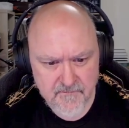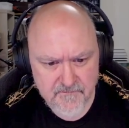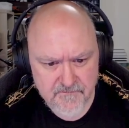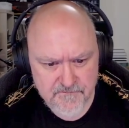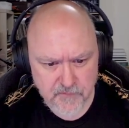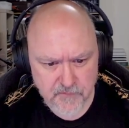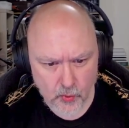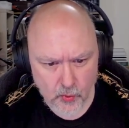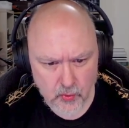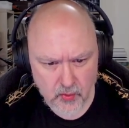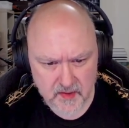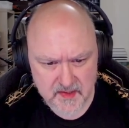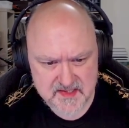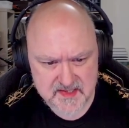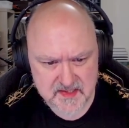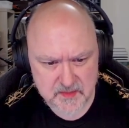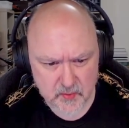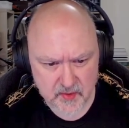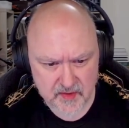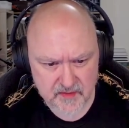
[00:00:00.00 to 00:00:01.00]
4
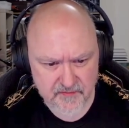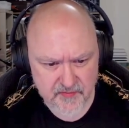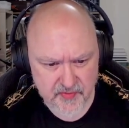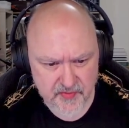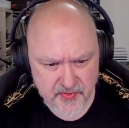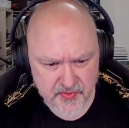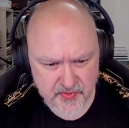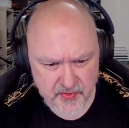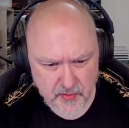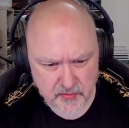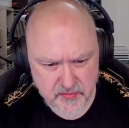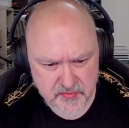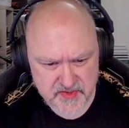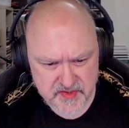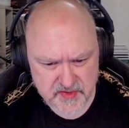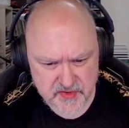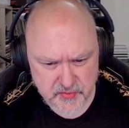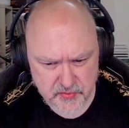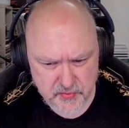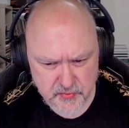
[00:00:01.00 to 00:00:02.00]
is in one of those
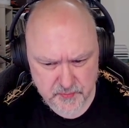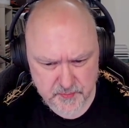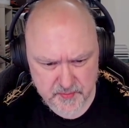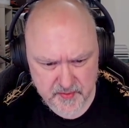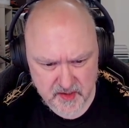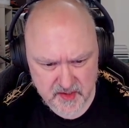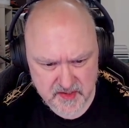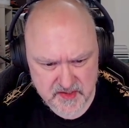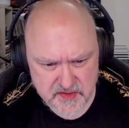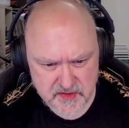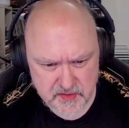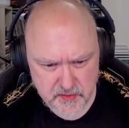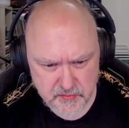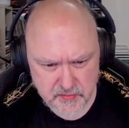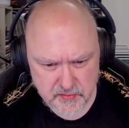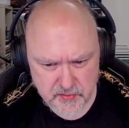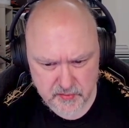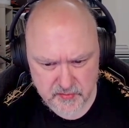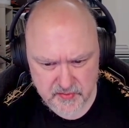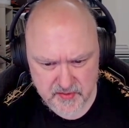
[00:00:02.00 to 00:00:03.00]
two, but I
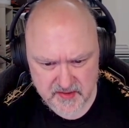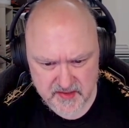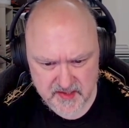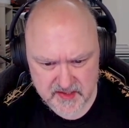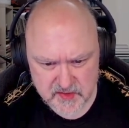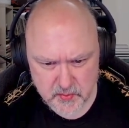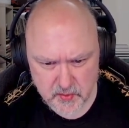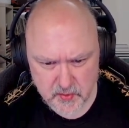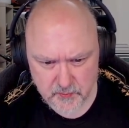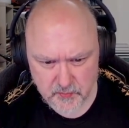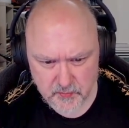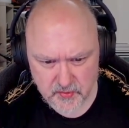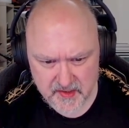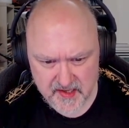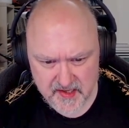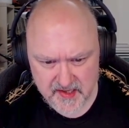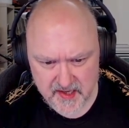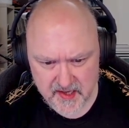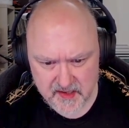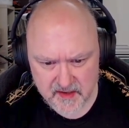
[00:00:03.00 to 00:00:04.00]
don't know that that's what I'm
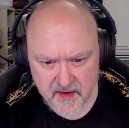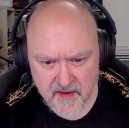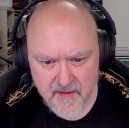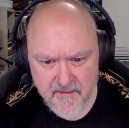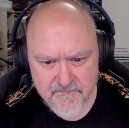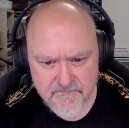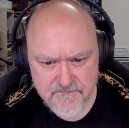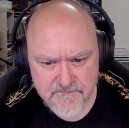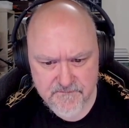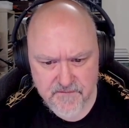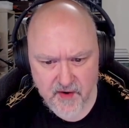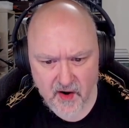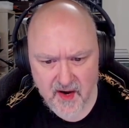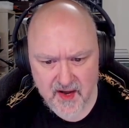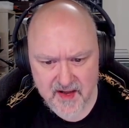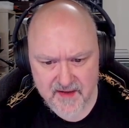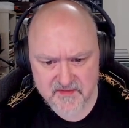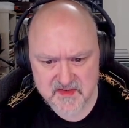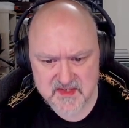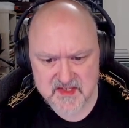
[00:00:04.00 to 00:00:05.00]
looking at.
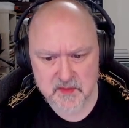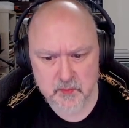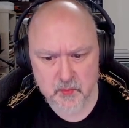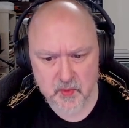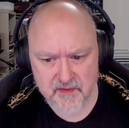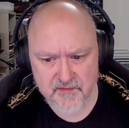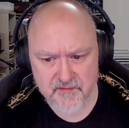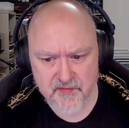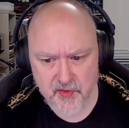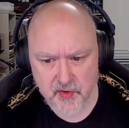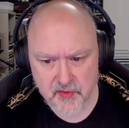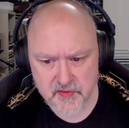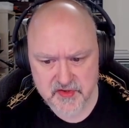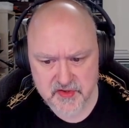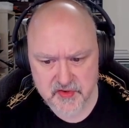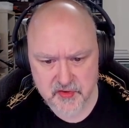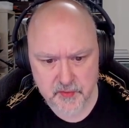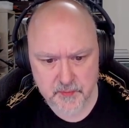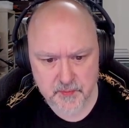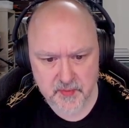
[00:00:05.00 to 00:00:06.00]
5 is in one of those
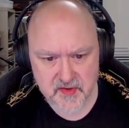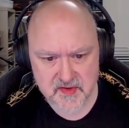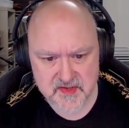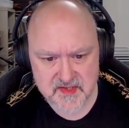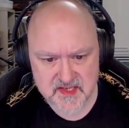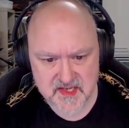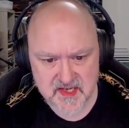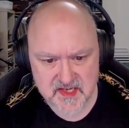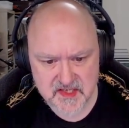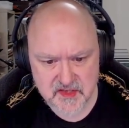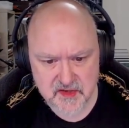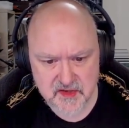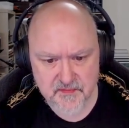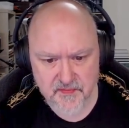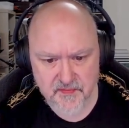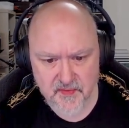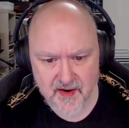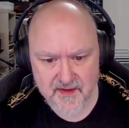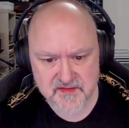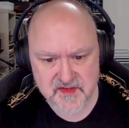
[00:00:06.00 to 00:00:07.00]
two because these two
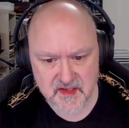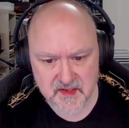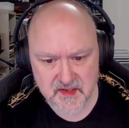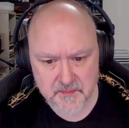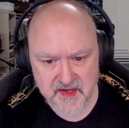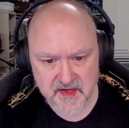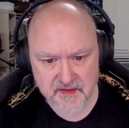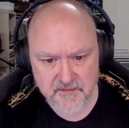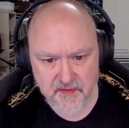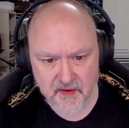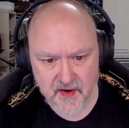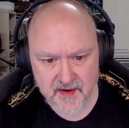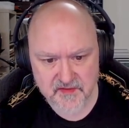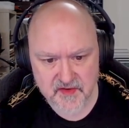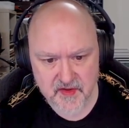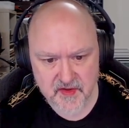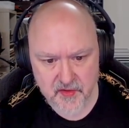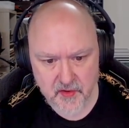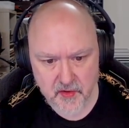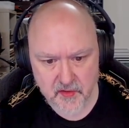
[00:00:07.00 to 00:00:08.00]
5s are limiting 5
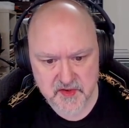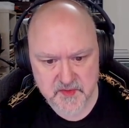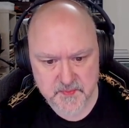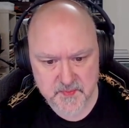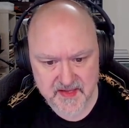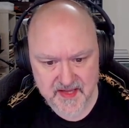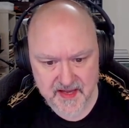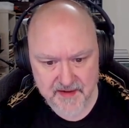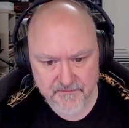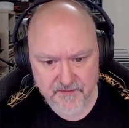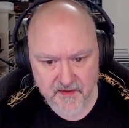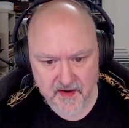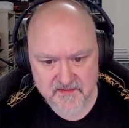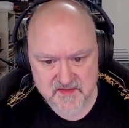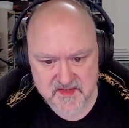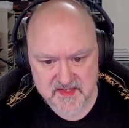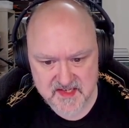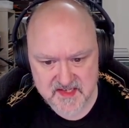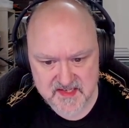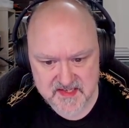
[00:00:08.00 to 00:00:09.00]
to those, but that
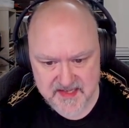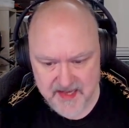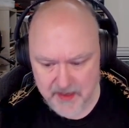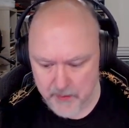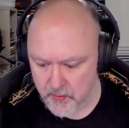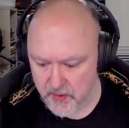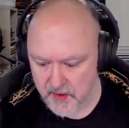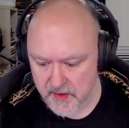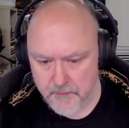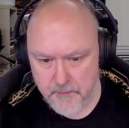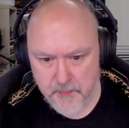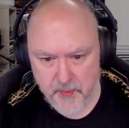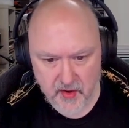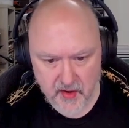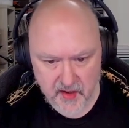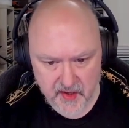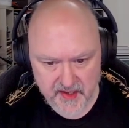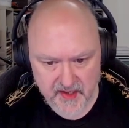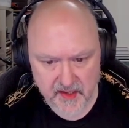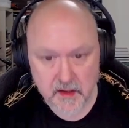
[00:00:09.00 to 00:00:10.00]
5 sees that one
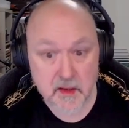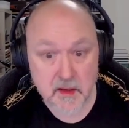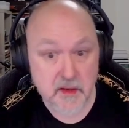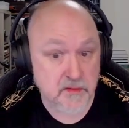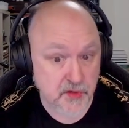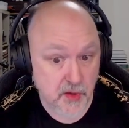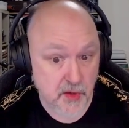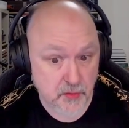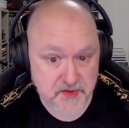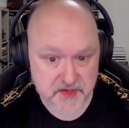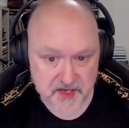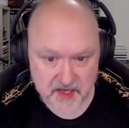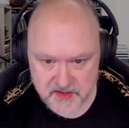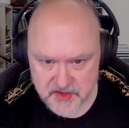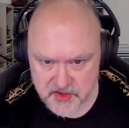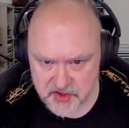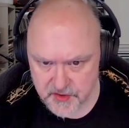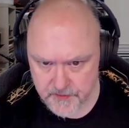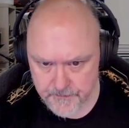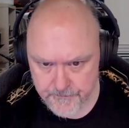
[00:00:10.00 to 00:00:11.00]
by no touch.